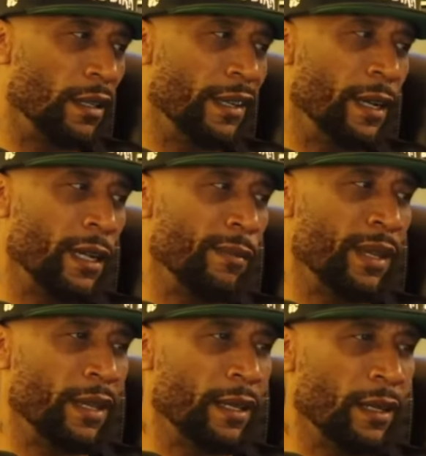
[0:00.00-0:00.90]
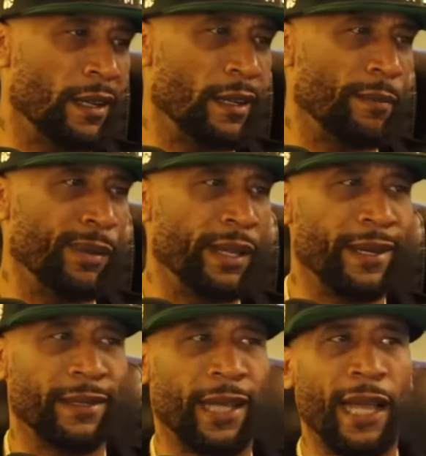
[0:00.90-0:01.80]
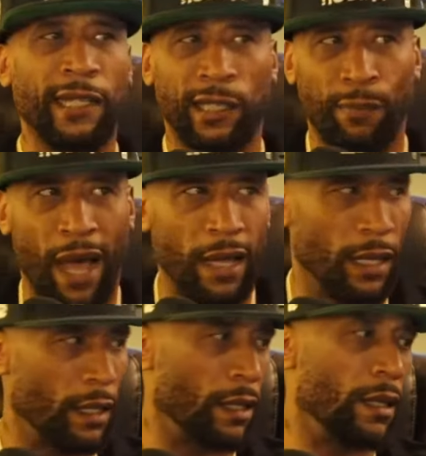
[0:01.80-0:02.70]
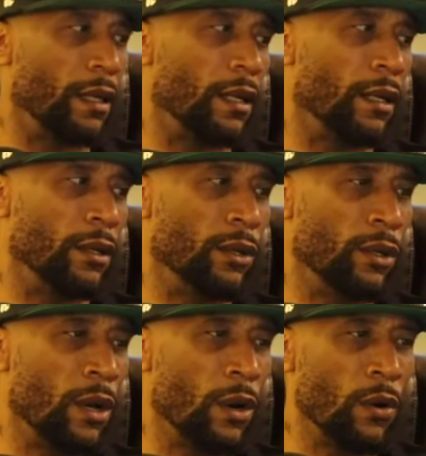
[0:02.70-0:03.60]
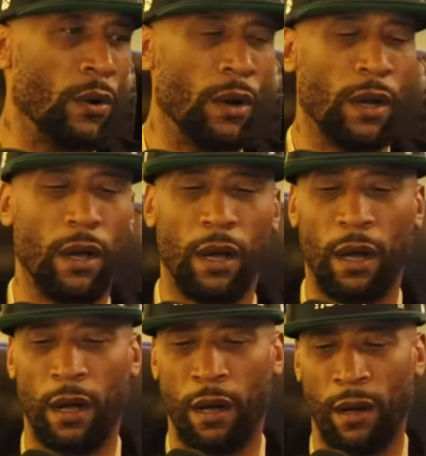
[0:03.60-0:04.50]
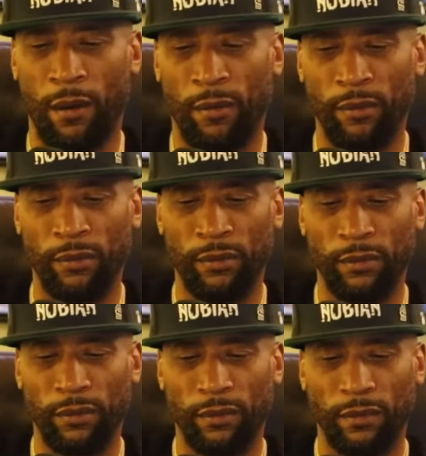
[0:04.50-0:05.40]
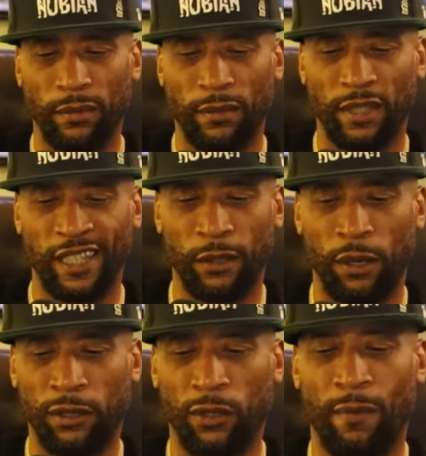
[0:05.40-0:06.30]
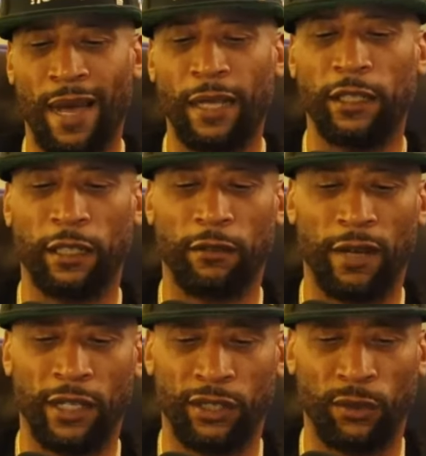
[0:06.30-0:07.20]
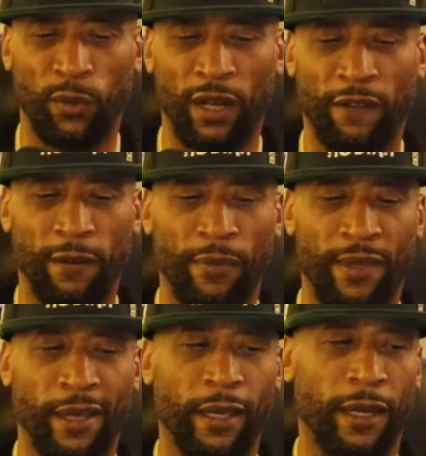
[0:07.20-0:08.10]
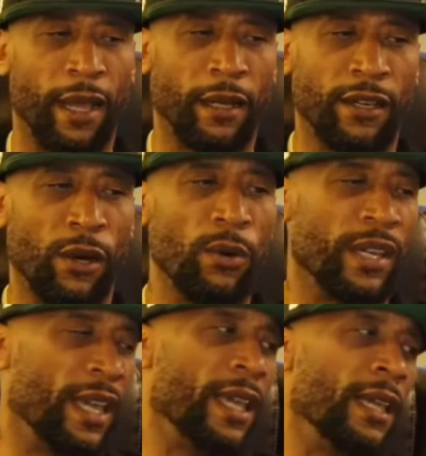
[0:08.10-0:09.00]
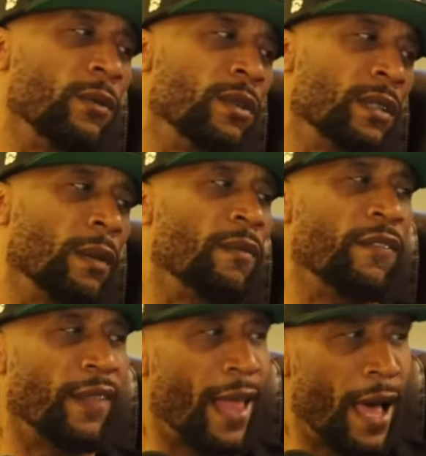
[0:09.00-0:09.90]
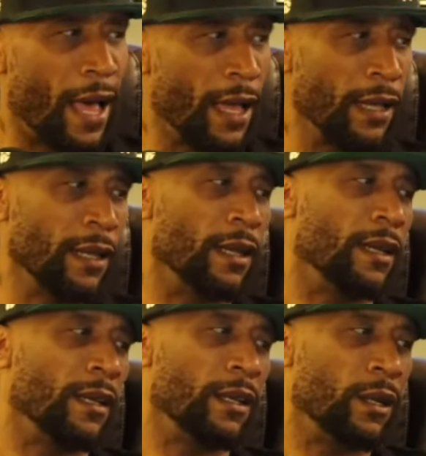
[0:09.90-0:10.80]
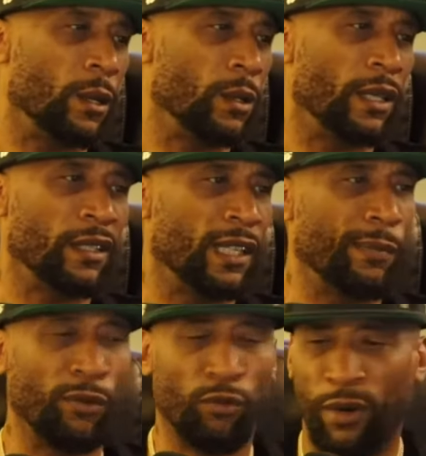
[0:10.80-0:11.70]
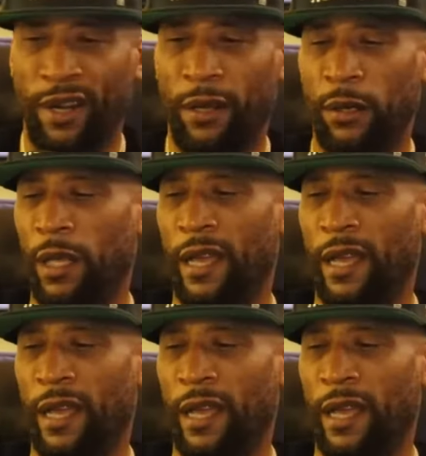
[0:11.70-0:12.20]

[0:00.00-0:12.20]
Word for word: You know what I mean? It, being enticed by it. You know, um, and also, my generation went from thinking that cocaine was something fly. You know, let's keep it real.